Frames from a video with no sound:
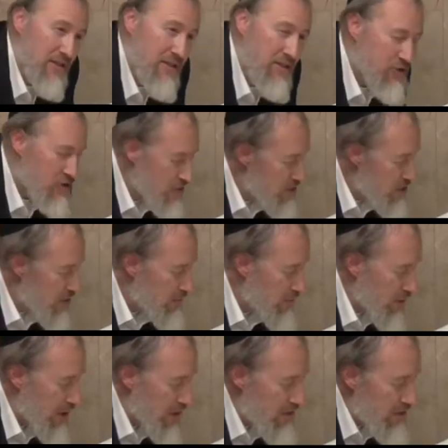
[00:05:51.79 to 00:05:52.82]
the Jersey
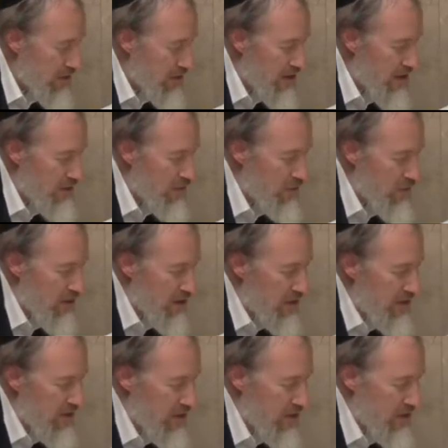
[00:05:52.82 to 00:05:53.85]
Fair, and the other one